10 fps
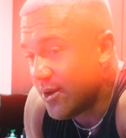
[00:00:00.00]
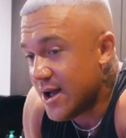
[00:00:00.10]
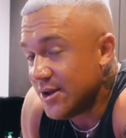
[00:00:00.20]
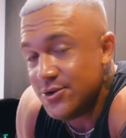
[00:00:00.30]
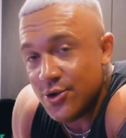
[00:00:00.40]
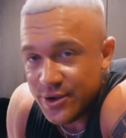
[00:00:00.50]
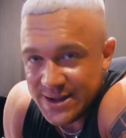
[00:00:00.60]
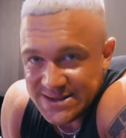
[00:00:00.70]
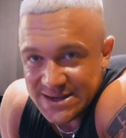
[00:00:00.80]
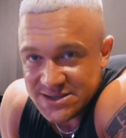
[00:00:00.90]
are no
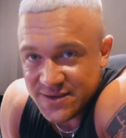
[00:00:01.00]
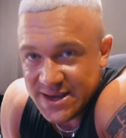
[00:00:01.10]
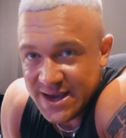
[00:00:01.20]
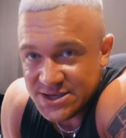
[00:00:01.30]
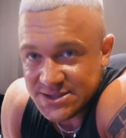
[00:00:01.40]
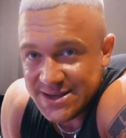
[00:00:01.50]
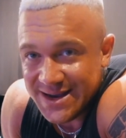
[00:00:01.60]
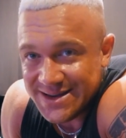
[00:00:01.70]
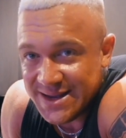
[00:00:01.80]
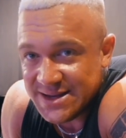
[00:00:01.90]
intensification
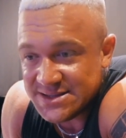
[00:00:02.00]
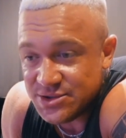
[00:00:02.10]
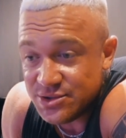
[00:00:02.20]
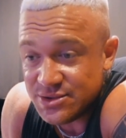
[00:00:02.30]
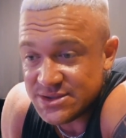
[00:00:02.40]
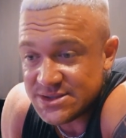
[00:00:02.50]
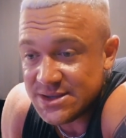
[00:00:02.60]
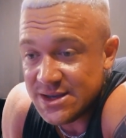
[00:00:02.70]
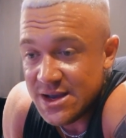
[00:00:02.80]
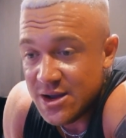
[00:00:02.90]
techniques used
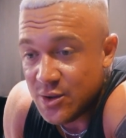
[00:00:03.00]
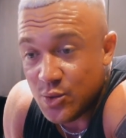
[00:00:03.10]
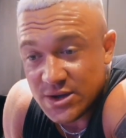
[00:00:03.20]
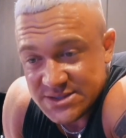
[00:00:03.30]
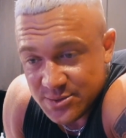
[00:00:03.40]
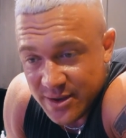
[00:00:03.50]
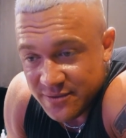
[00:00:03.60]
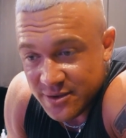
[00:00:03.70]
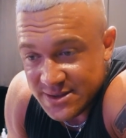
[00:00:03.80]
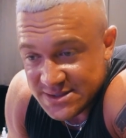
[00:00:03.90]

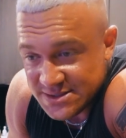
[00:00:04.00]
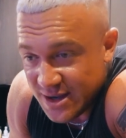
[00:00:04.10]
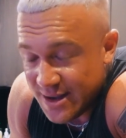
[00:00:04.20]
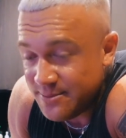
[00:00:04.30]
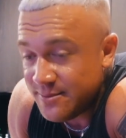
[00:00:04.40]
whatsoever at this time.